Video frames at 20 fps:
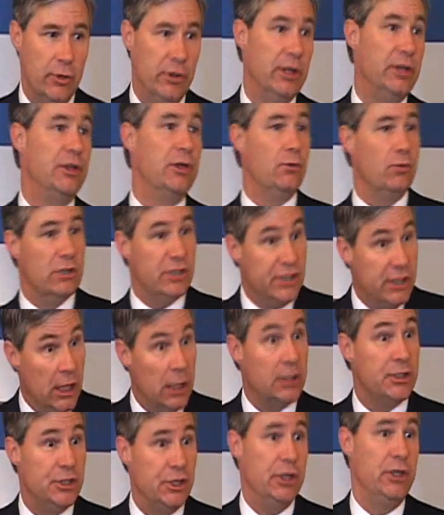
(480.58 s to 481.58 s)
that the
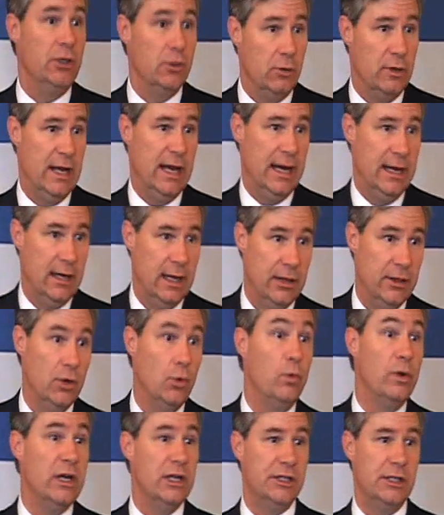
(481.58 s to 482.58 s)
results that you get and that
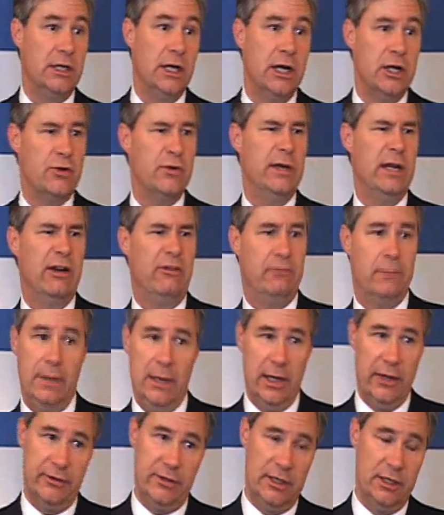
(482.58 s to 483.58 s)
we as a country get from our
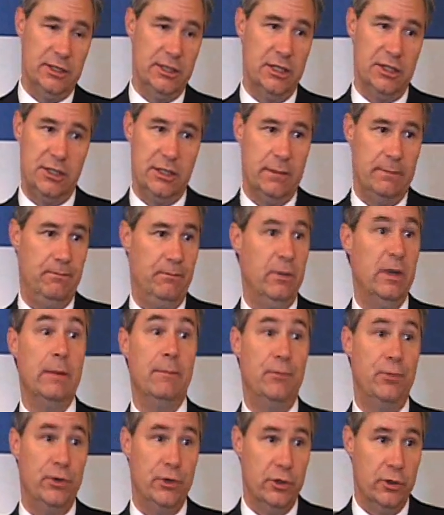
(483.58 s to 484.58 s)
healthcare system
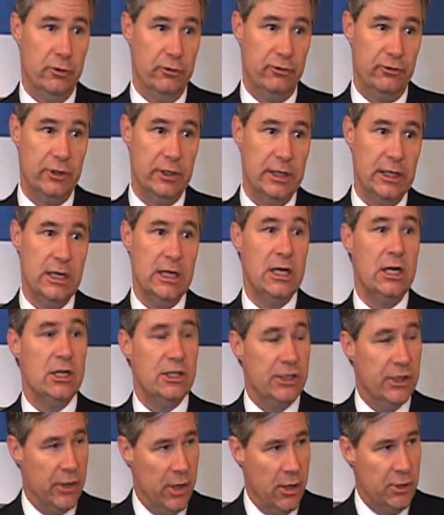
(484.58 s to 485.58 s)
improve.
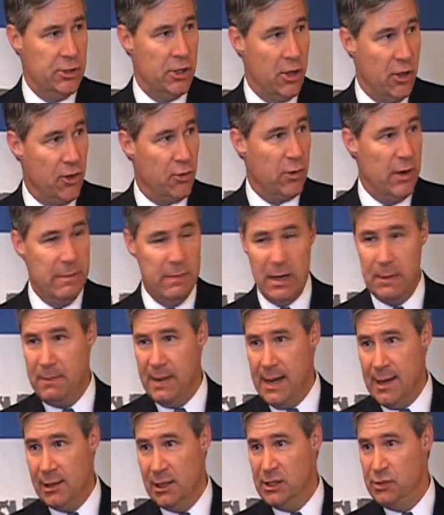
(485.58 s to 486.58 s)
So those are the three big
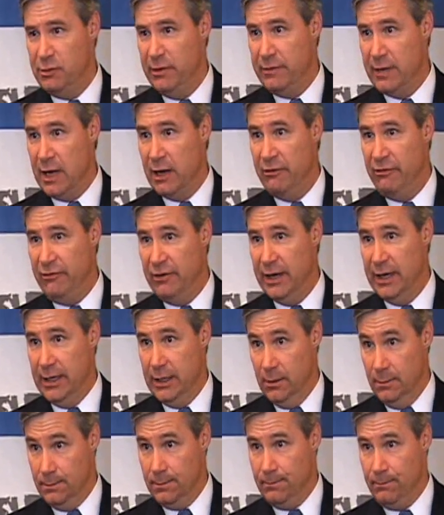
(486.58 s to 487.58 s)
battles we've got to fight,
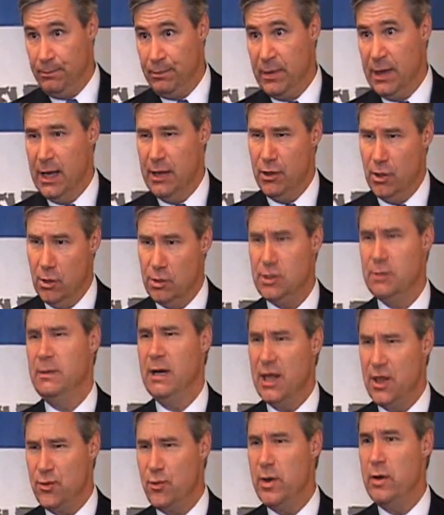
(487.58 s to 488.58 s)
and those are my
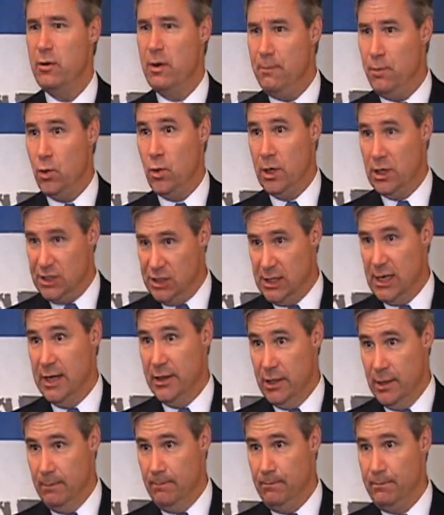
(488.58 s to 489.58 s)
three reports on
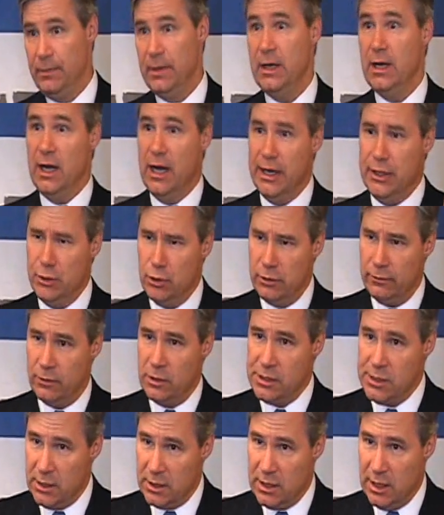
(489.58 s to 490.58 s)
them. On
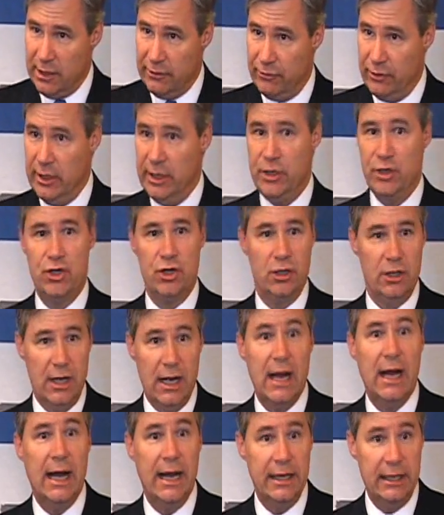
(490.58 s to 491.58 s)
universal coverage,
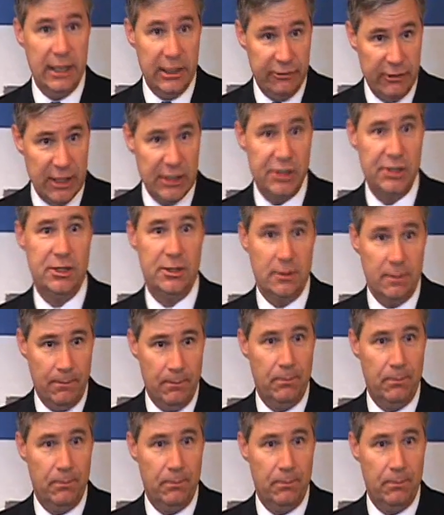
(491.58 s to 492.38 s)
I'd give us,